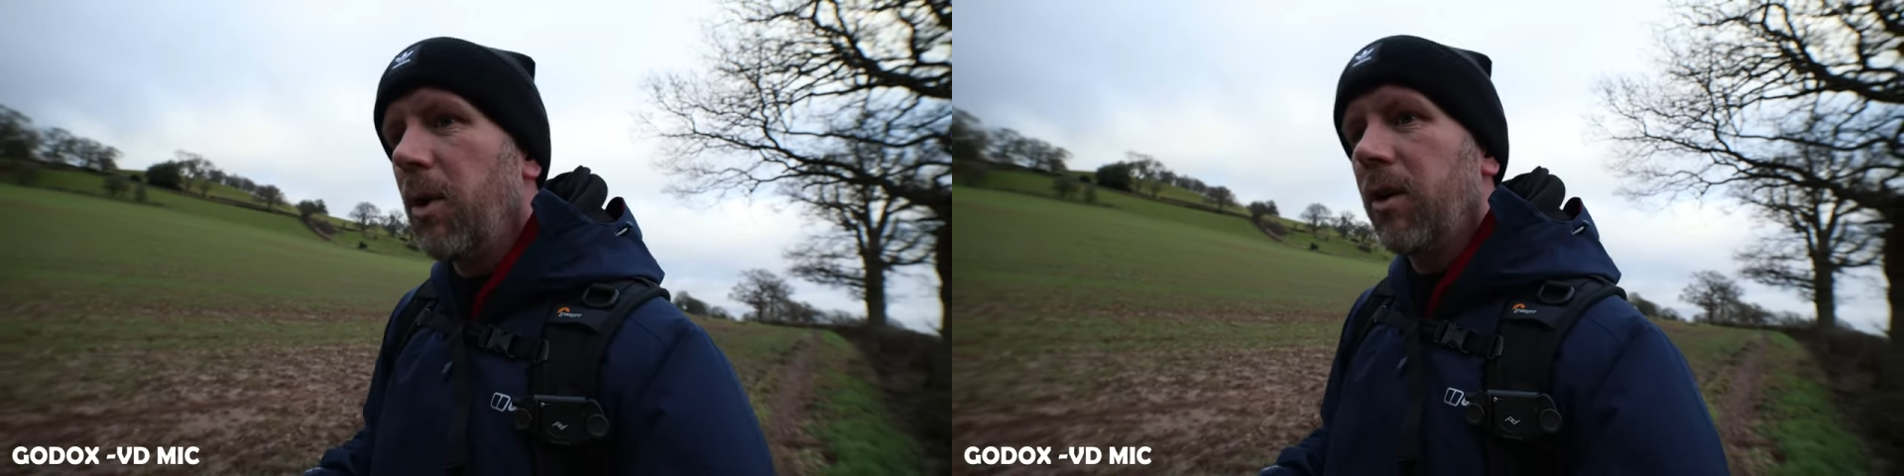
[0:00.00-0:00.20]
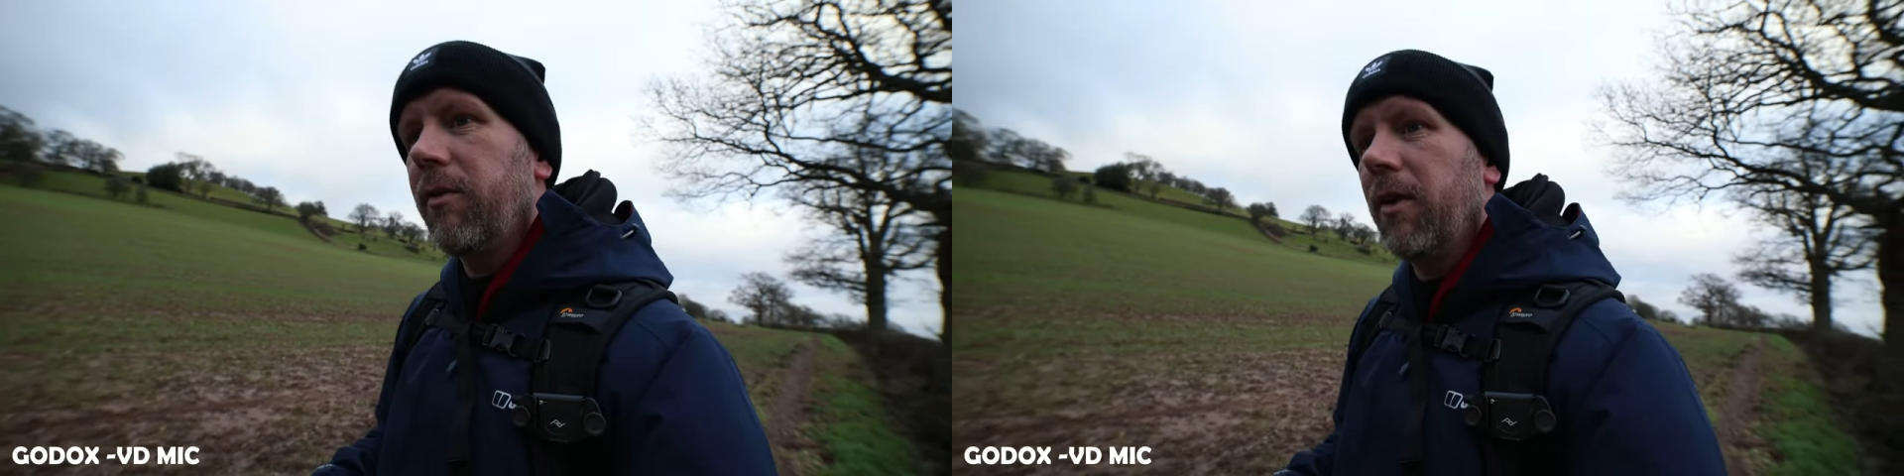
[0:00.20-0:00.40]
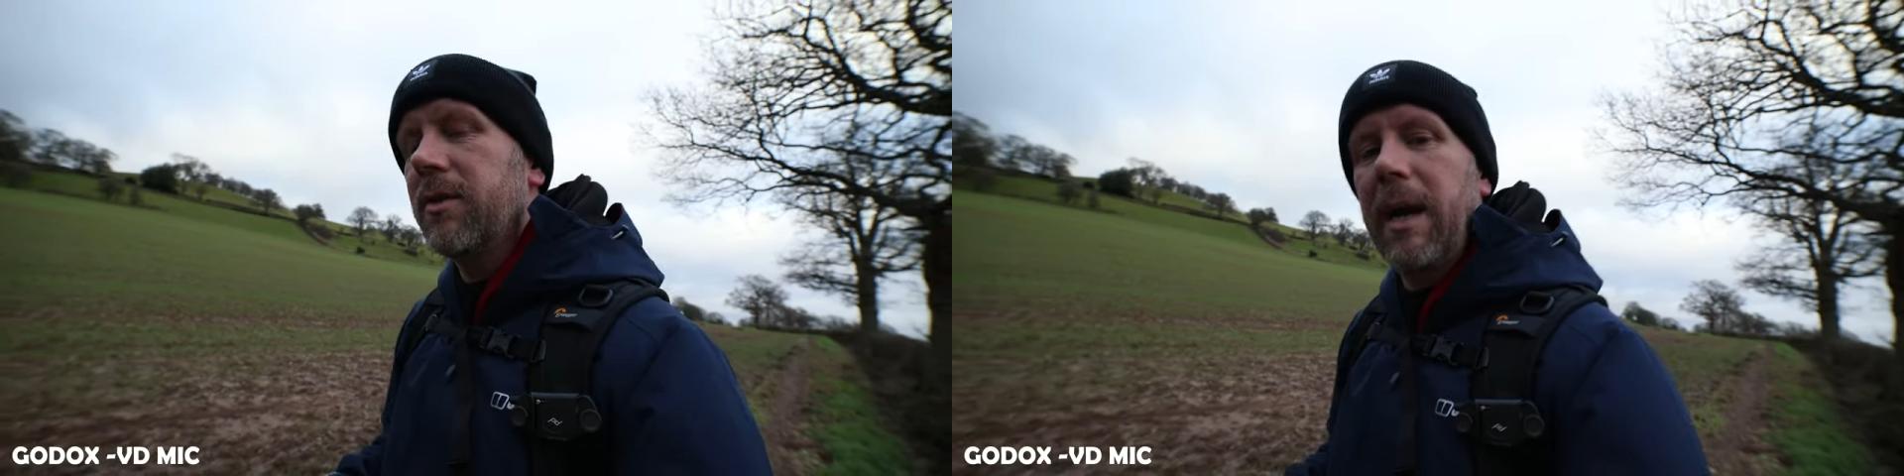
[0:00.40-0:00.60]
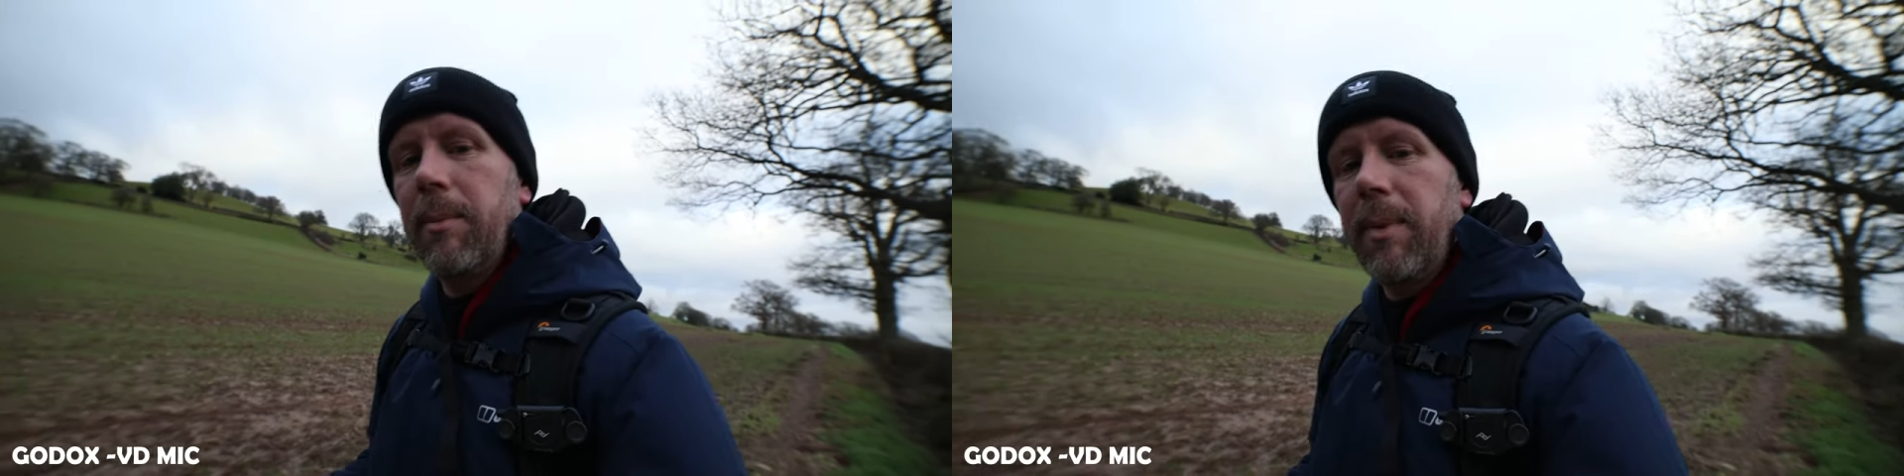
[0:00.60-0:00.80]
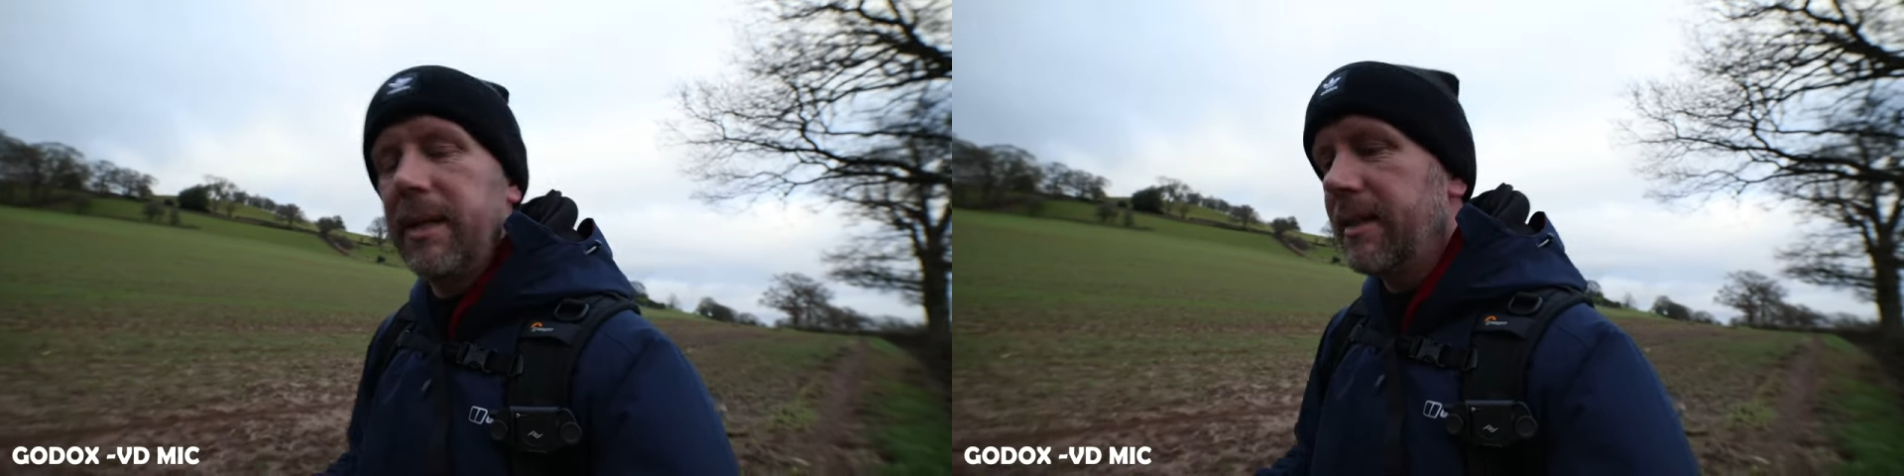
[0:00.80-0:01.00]
microphone's
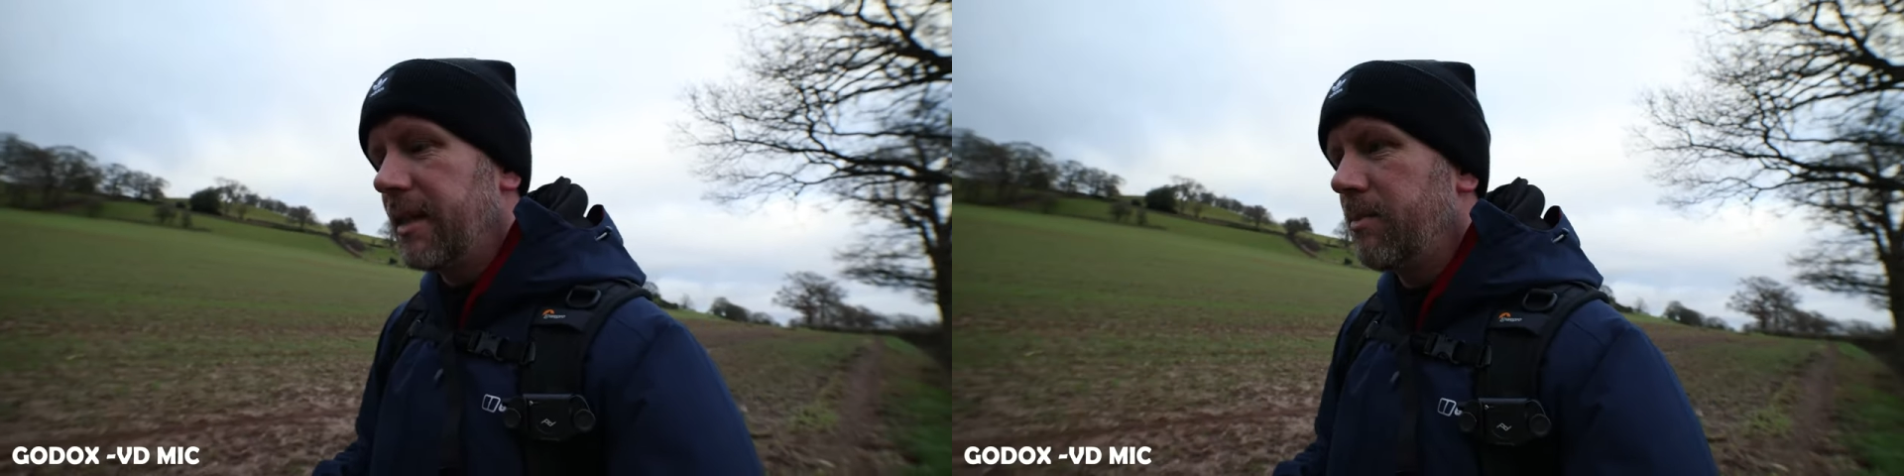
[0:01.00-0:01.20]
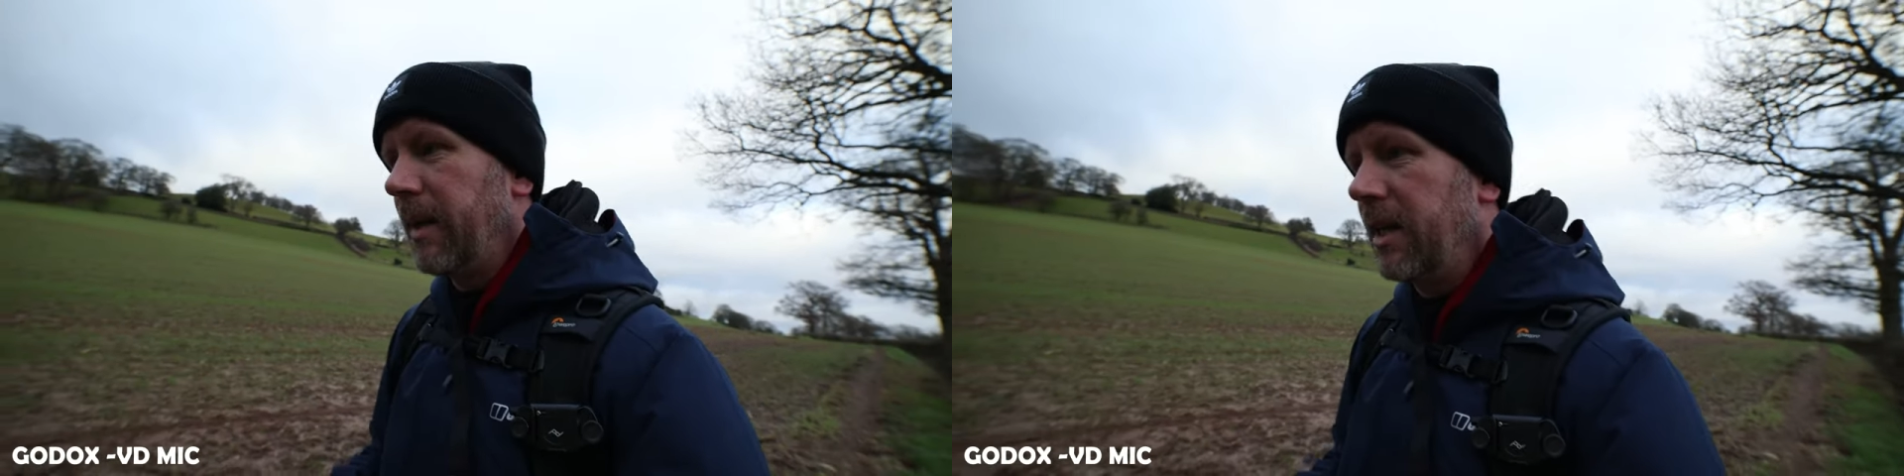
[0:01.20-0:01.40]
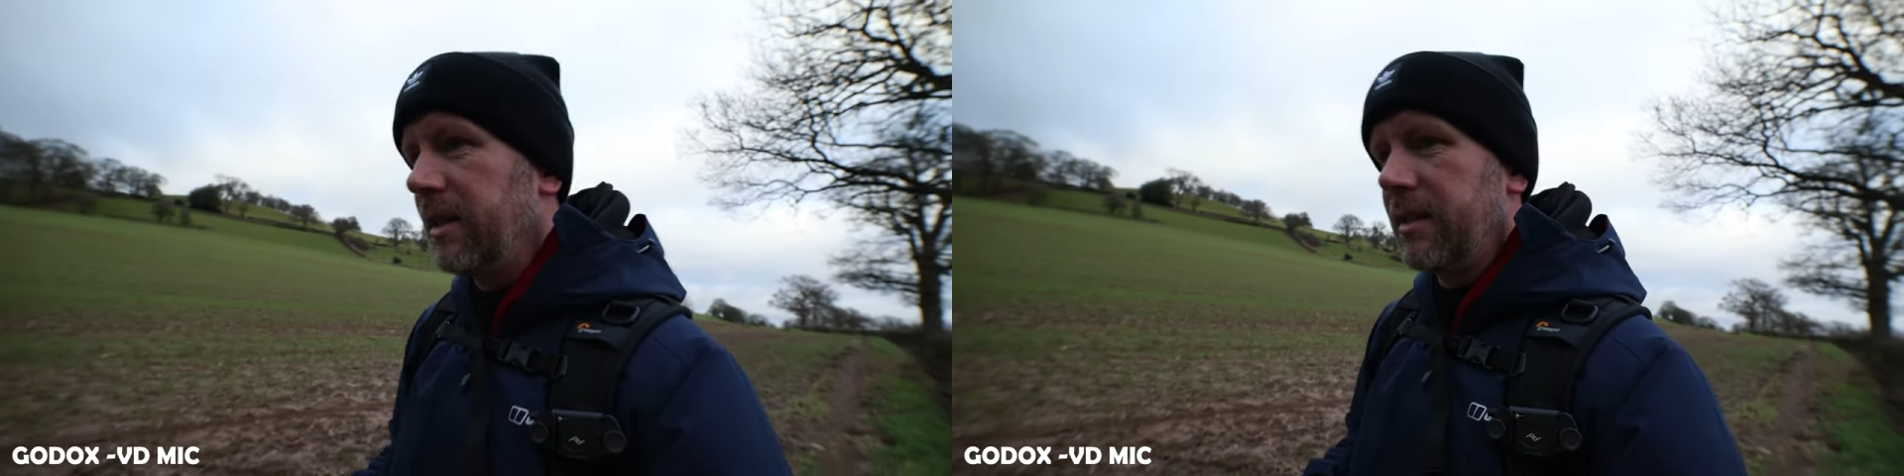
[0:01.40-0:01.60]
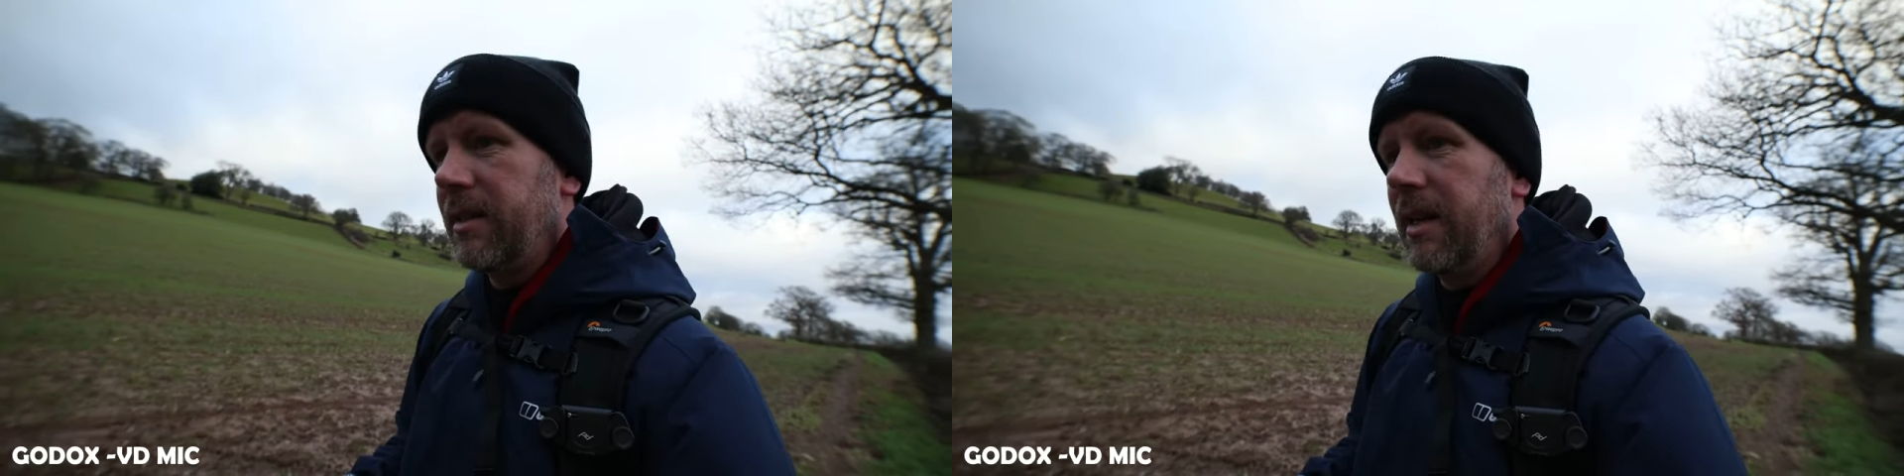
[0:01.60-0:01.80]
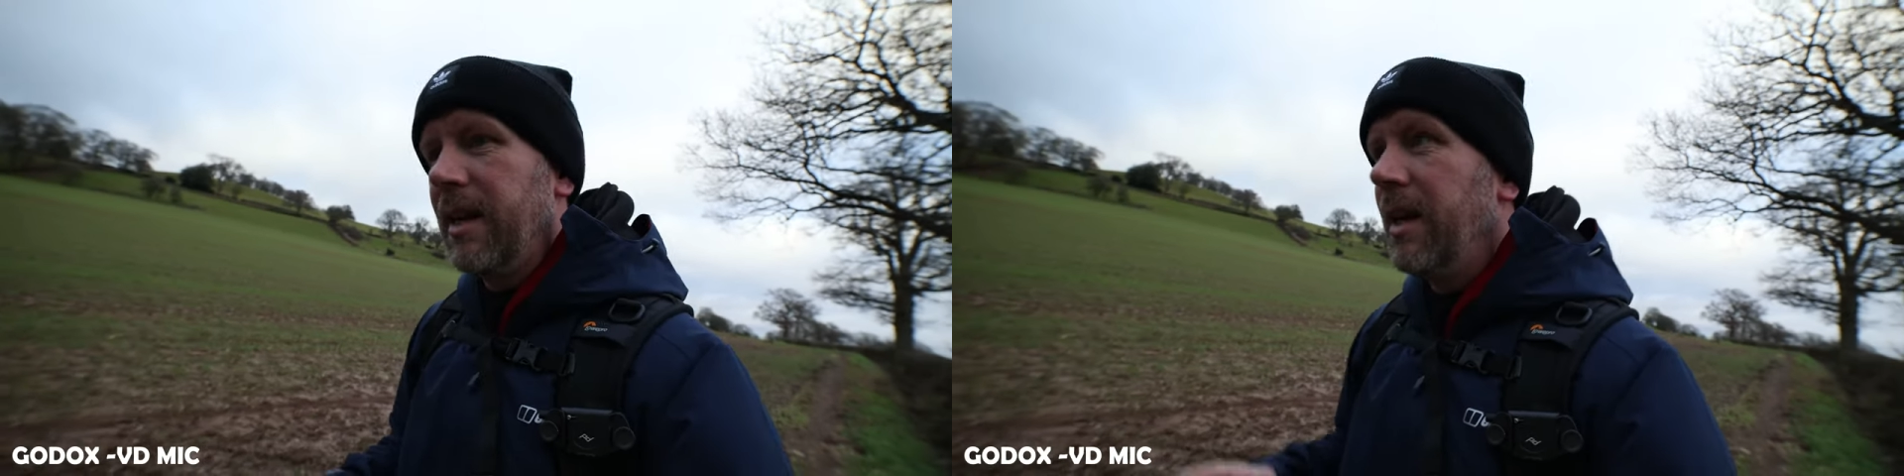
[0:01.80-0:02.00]
capabilities because